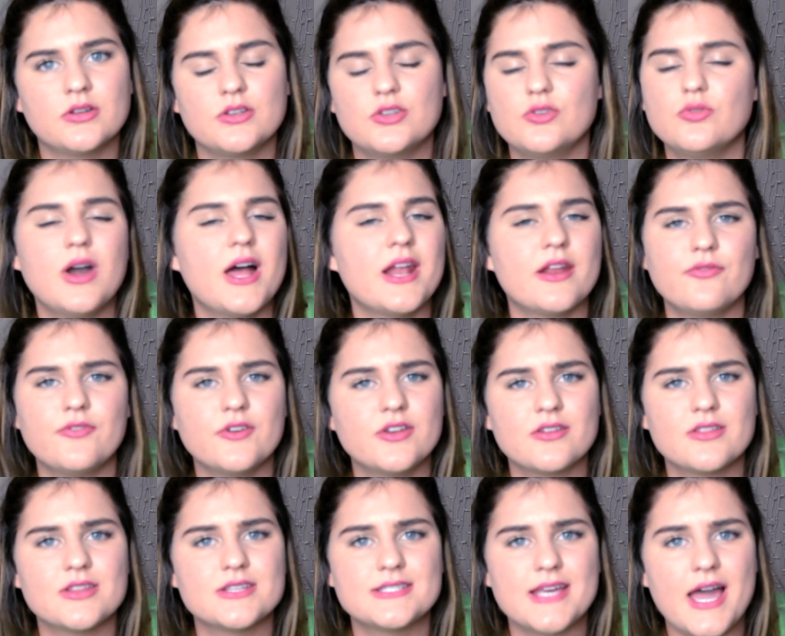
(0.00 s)
You gotta
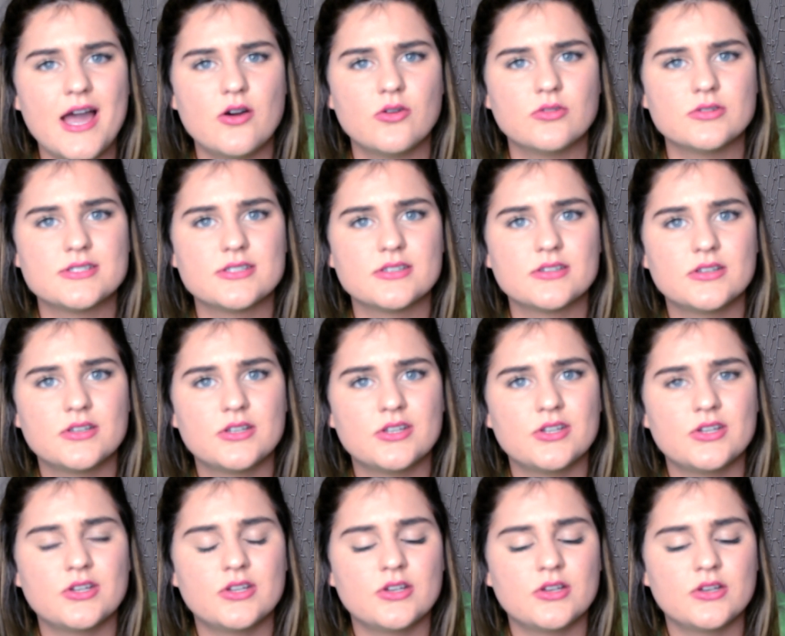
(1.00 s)
figure this out.
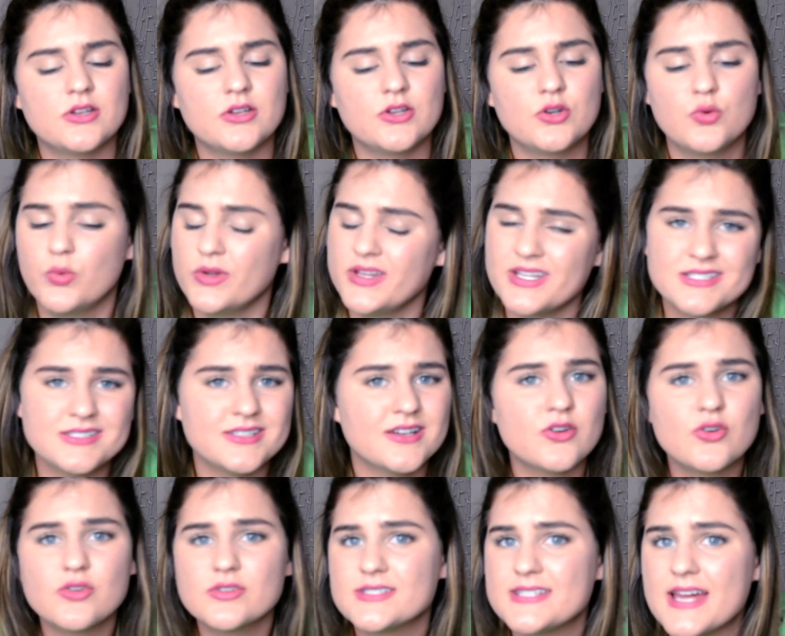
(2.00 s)
When the
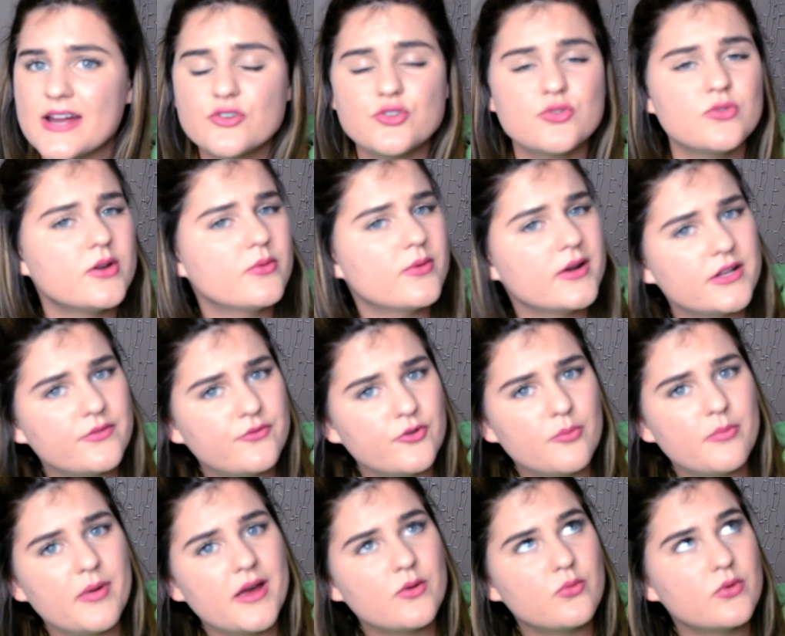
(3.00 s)
sun goes down, you get ready for
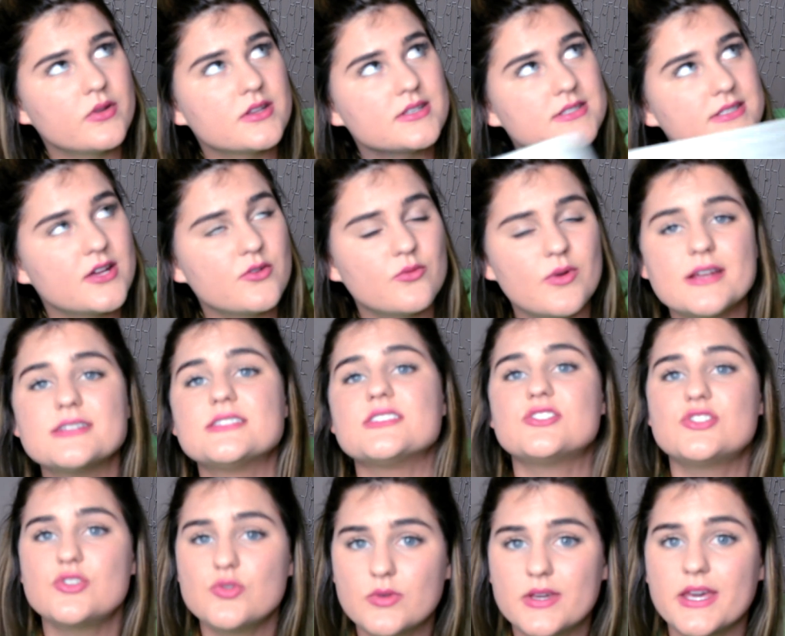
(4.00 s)
bed. When the sun
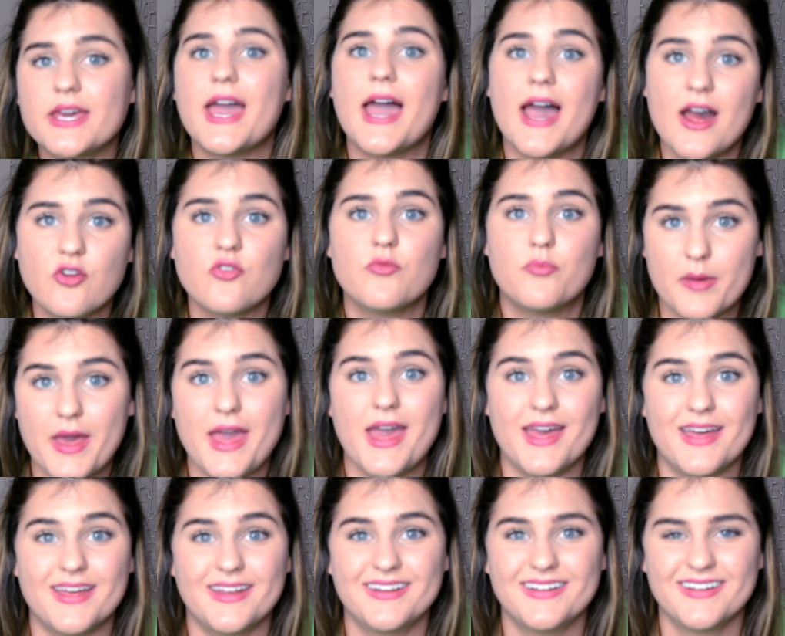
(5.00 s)
rises, you get out of
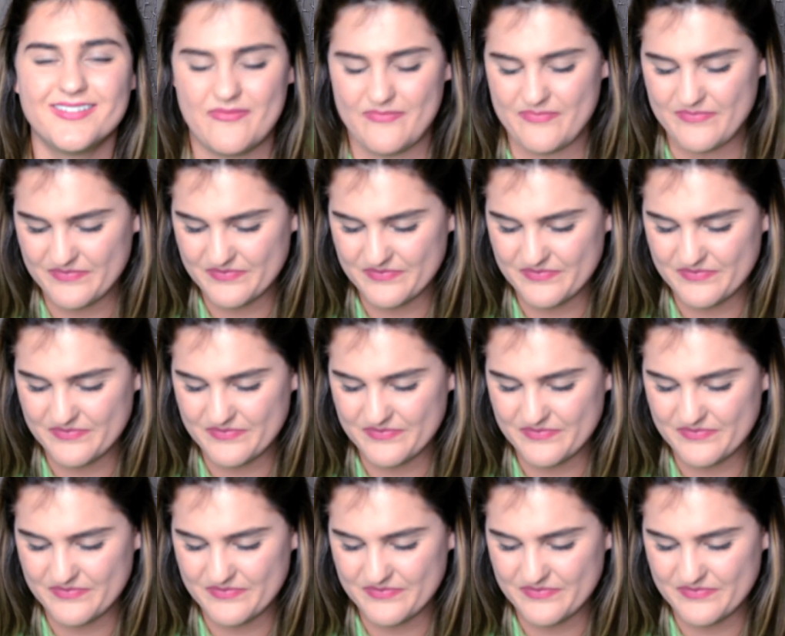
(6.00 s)
bed.